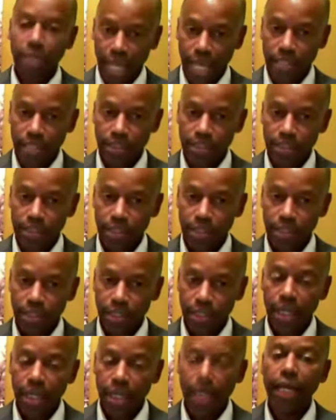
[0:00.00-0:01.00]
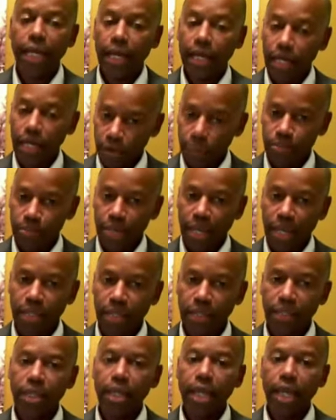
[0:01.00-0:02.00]
class, and I don't
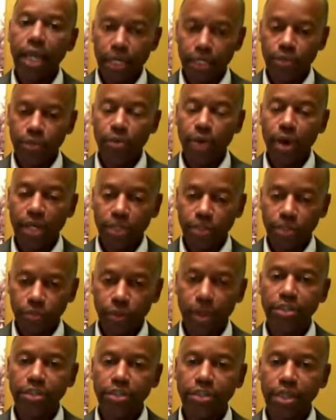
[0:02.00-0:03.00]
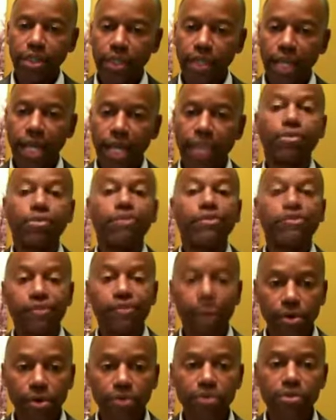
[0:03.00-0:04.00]
mean in his graduation class, but
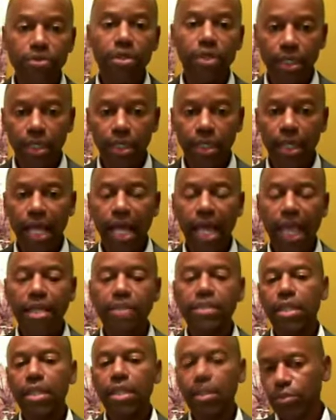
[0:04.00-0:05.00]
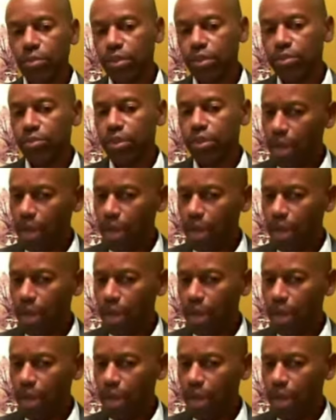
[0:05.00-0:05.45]
first in a class that was